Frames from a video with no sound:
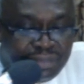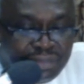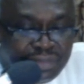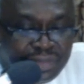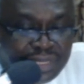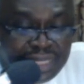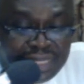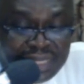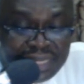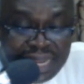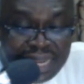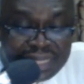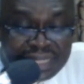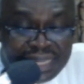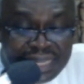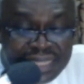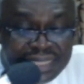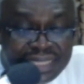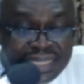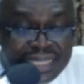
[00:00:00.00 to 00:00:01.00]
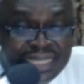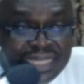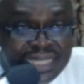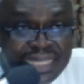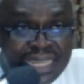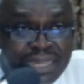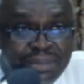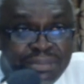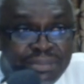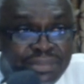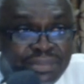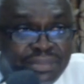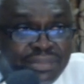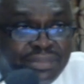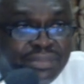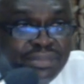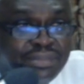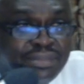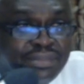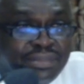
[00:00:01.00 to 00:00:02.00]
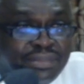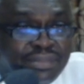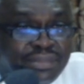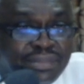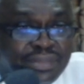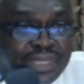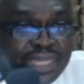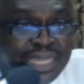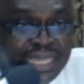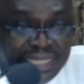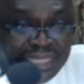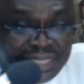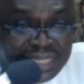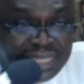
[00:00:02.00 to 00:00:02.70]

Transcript: The darkness in them is